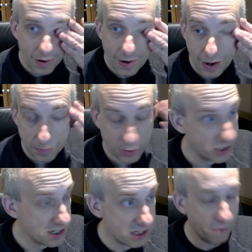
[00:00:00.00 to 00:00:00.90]
I'm
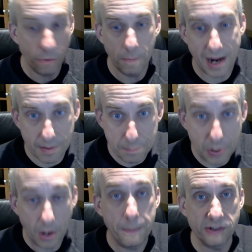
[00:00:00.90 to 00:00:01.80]
doing this in a format
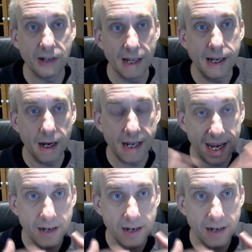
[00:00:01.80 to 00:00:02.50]
purposely. I can